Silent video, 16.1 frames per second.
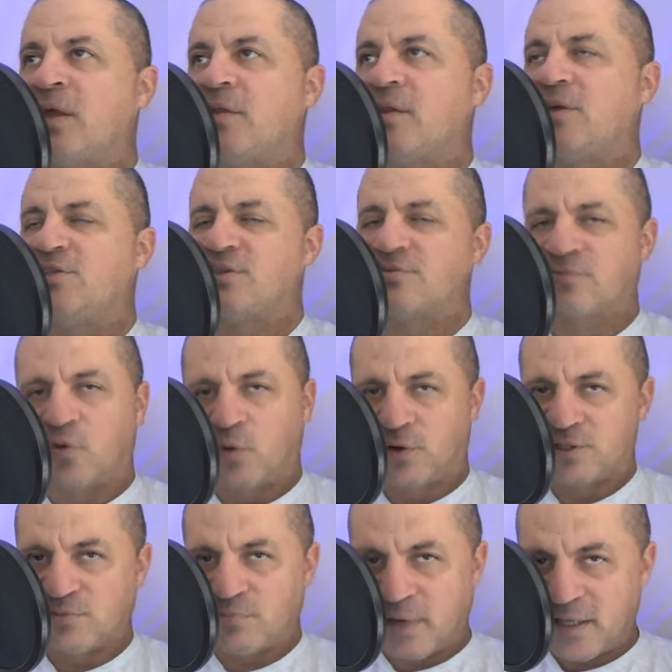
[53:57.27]
This, of
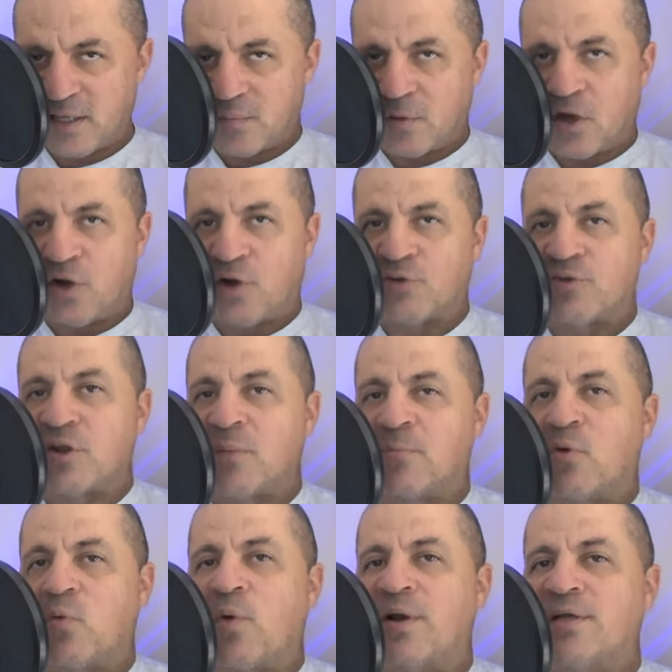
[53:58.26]
course, made them all
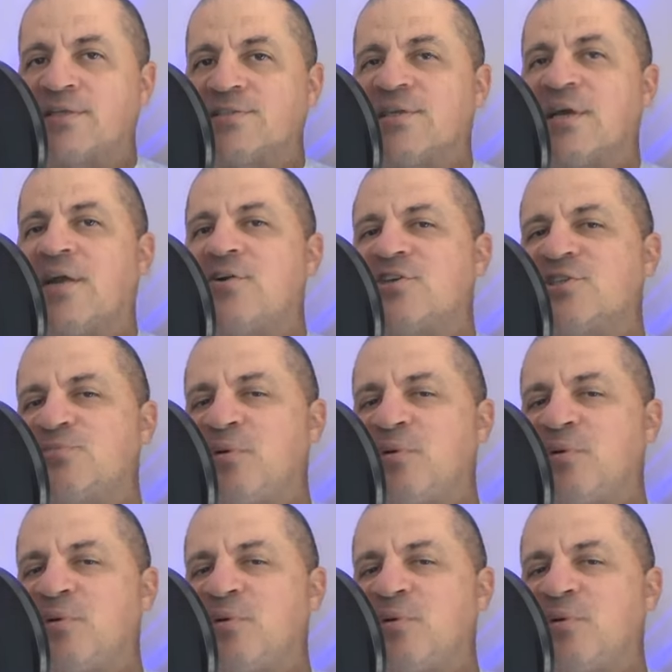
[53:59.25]
number one contenders.